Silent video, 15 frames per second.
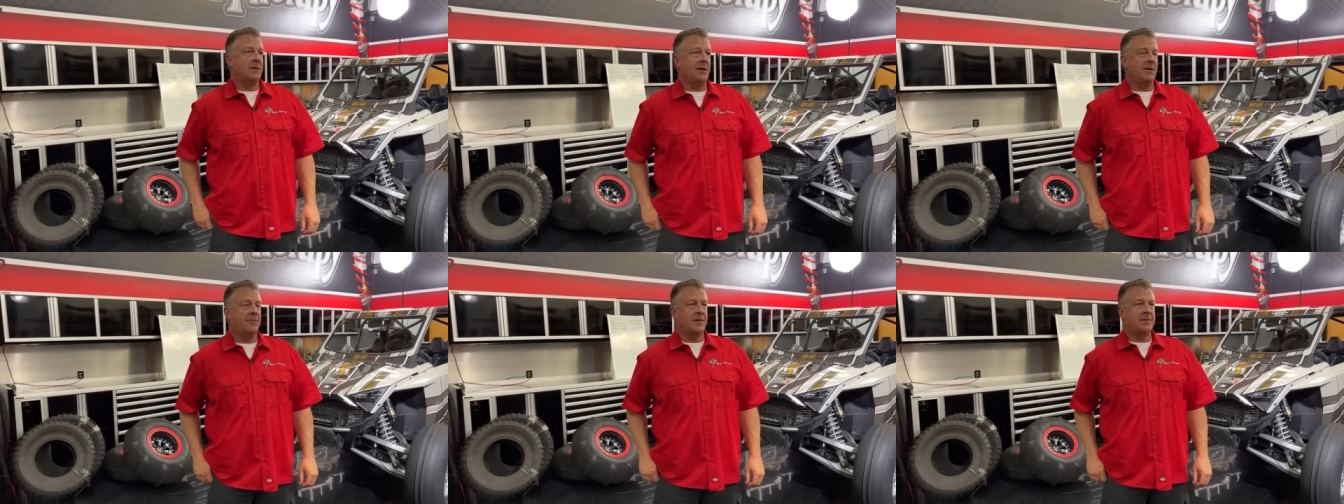
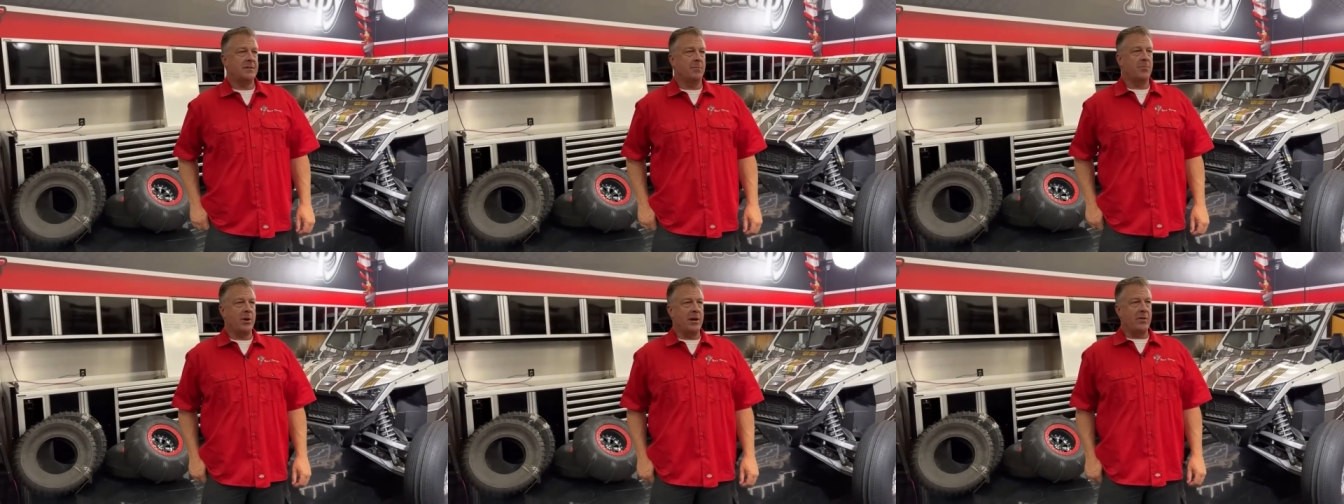If it's
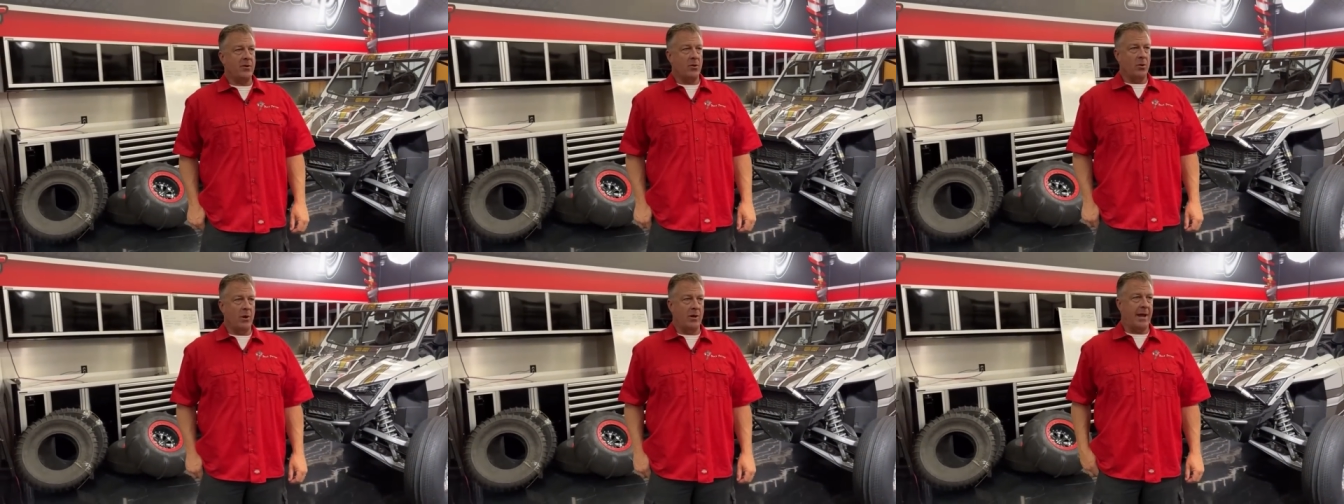a
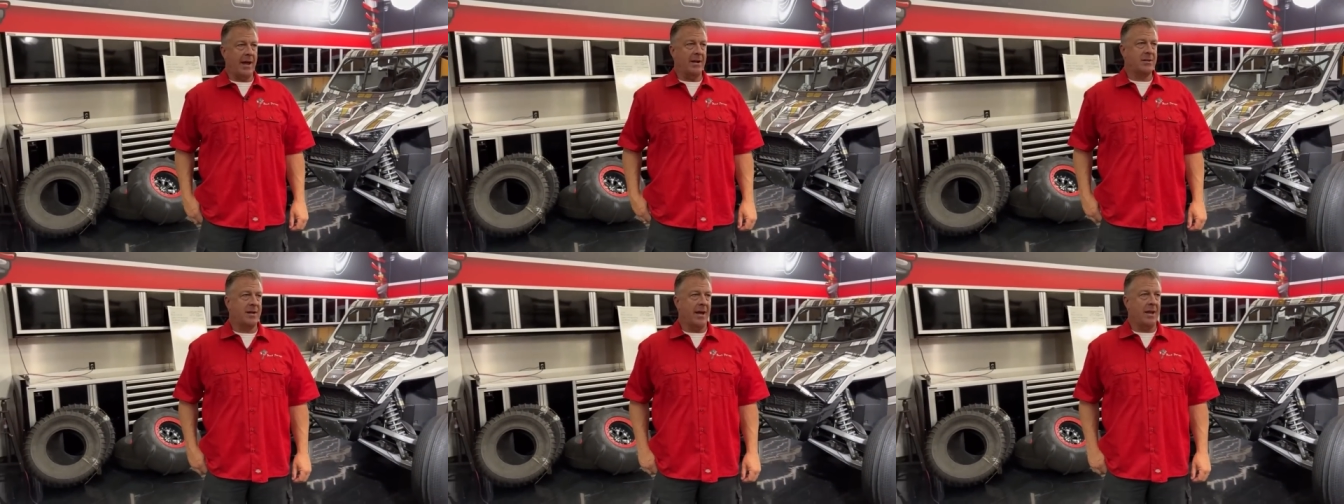breather oil
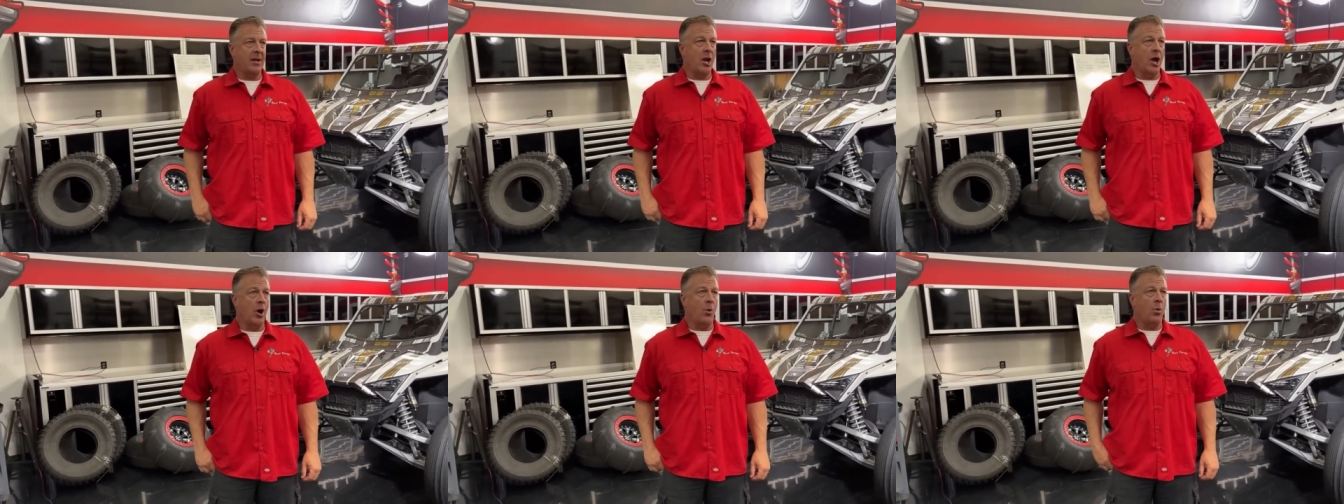catch
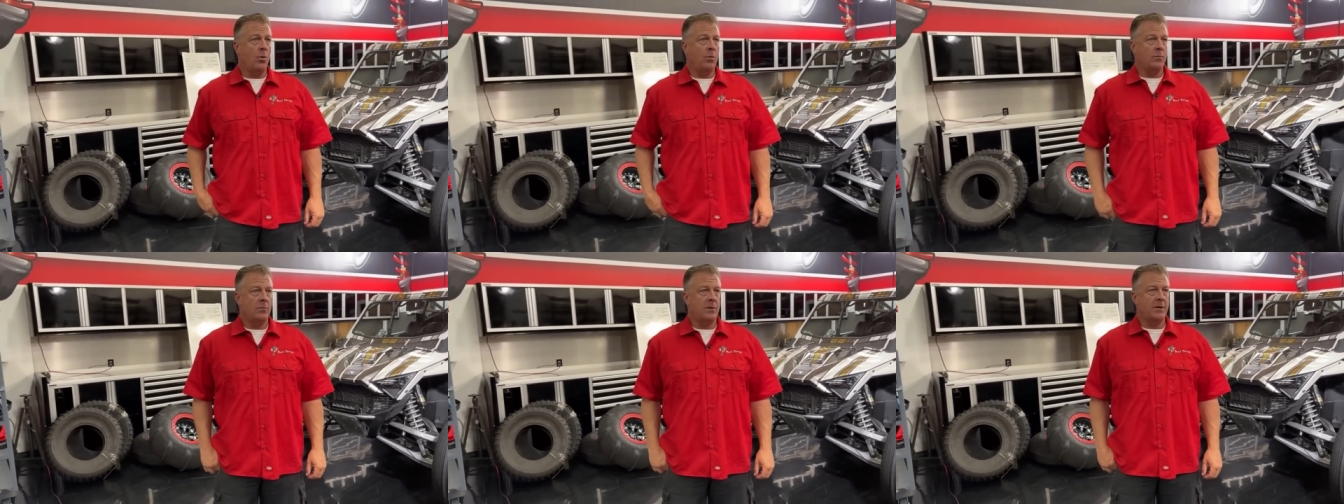can, no,
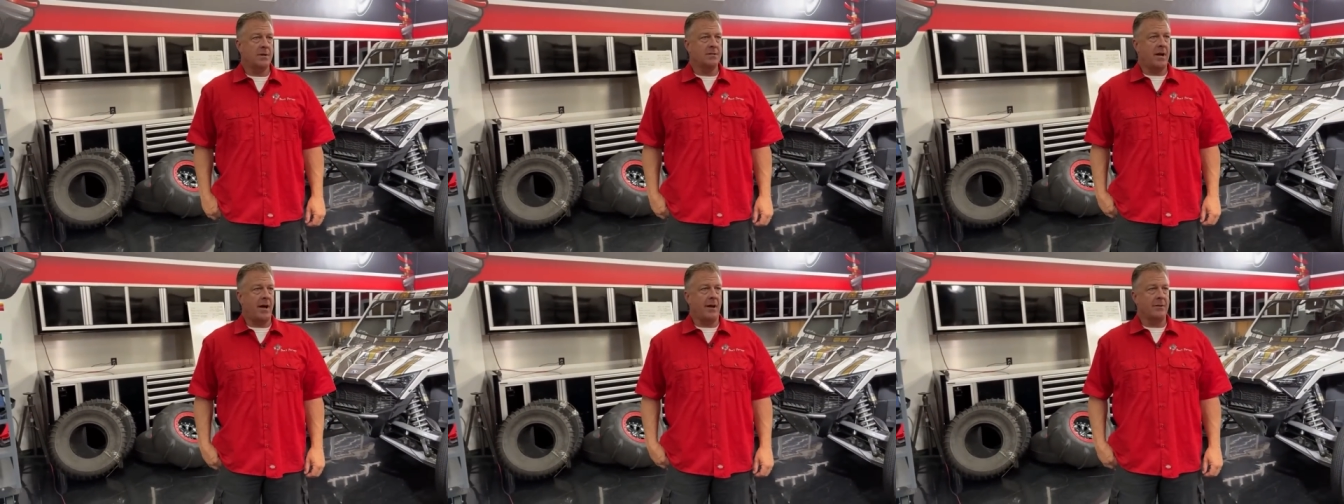it
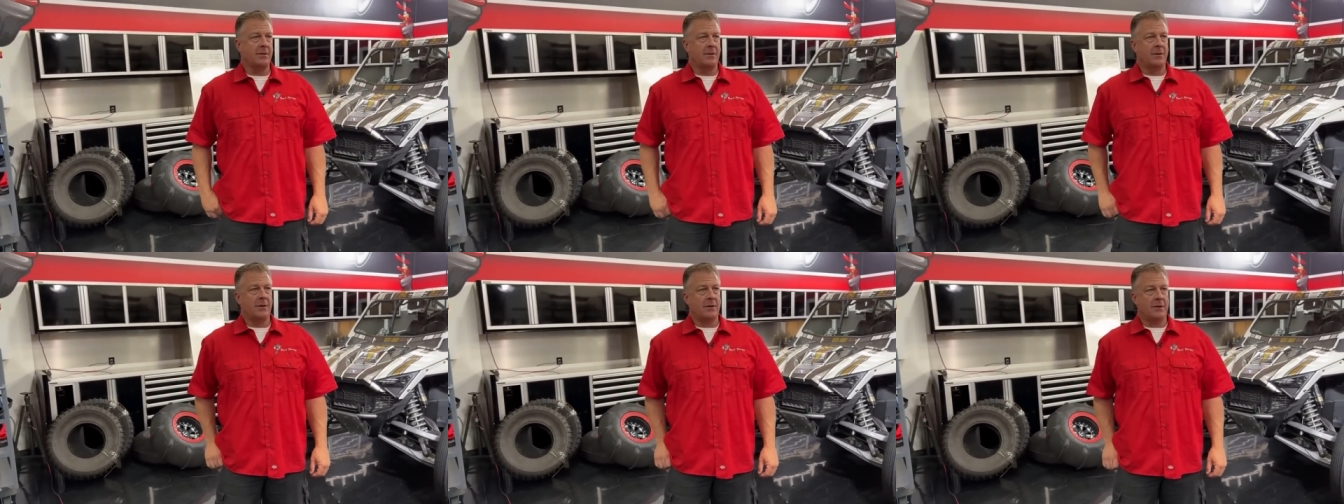does not.
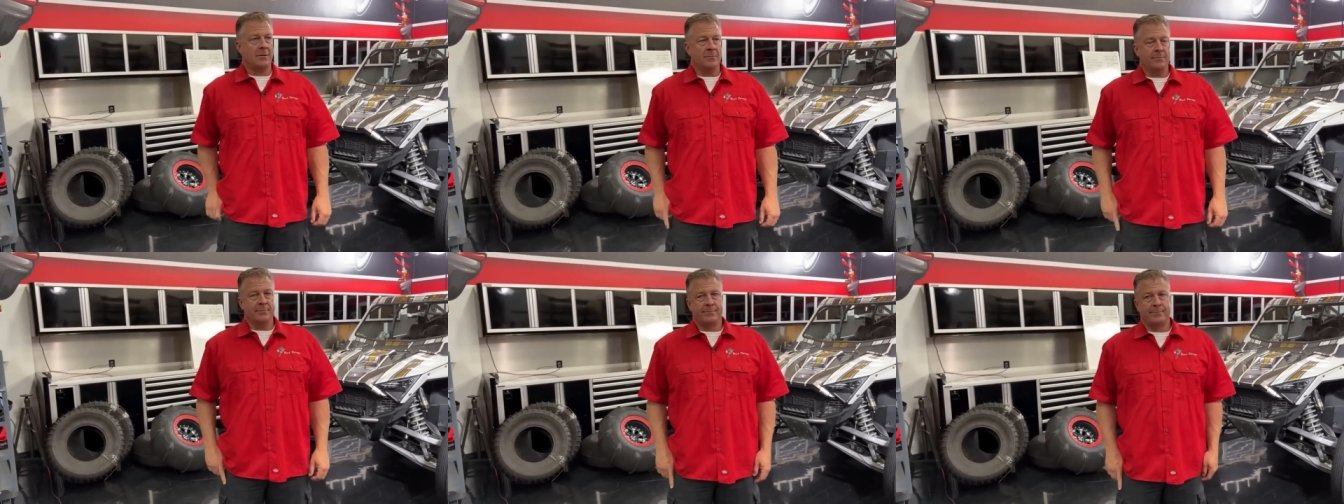
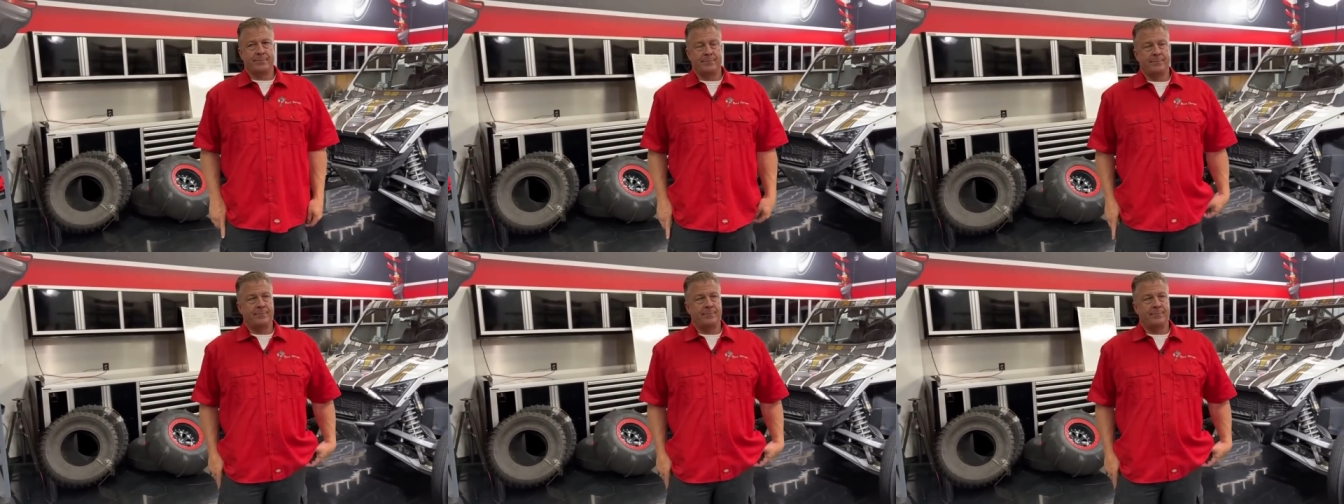Next question.